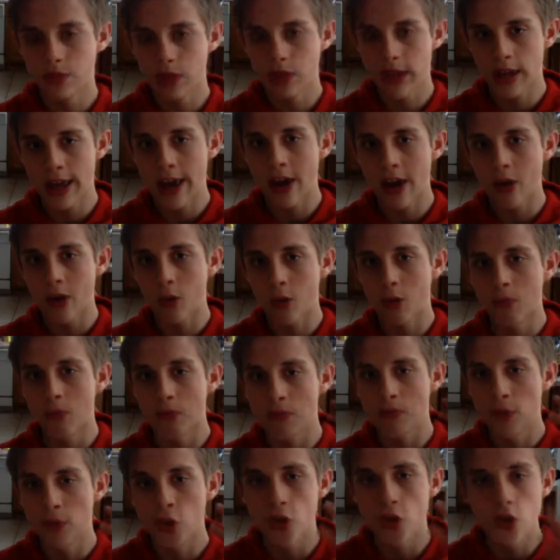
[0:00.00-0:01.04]
how
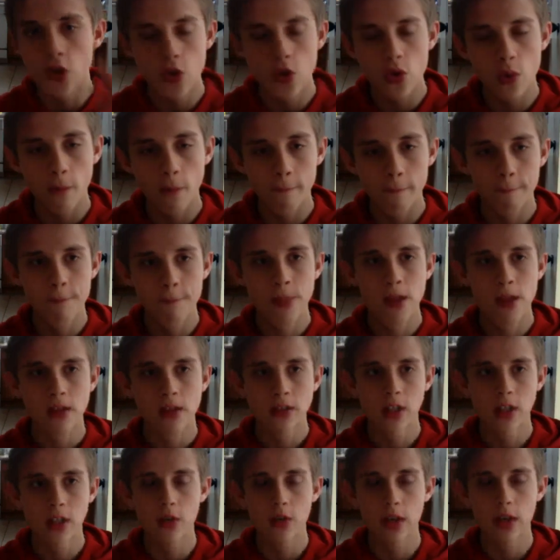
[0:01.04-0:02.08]
new,
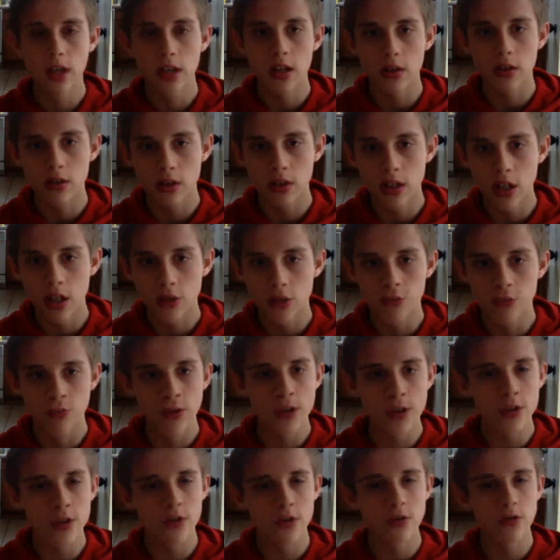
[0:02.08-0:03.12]
how
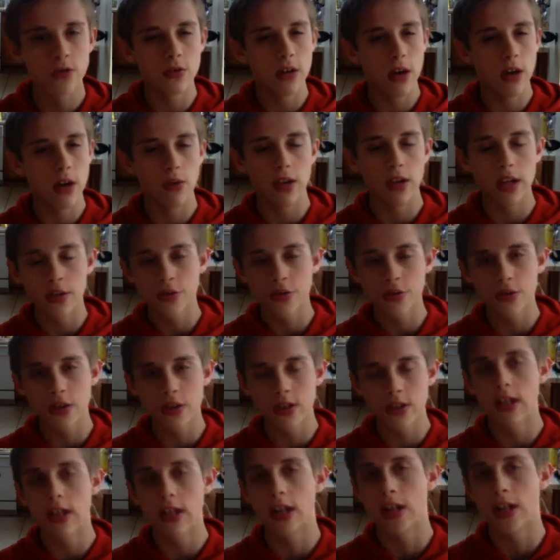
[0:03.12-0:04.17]
original, how
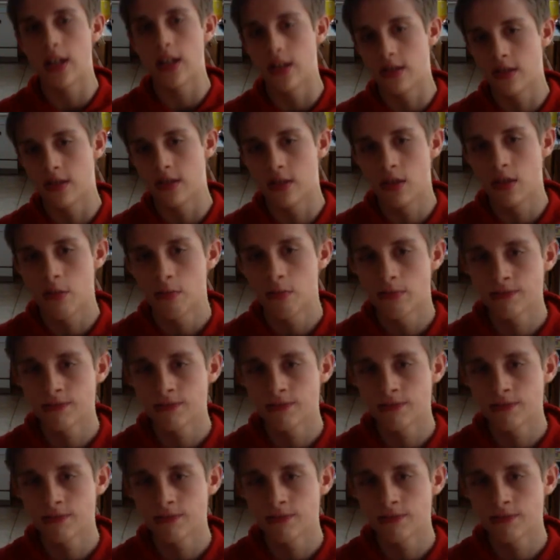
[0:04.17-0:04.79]
interesting it is.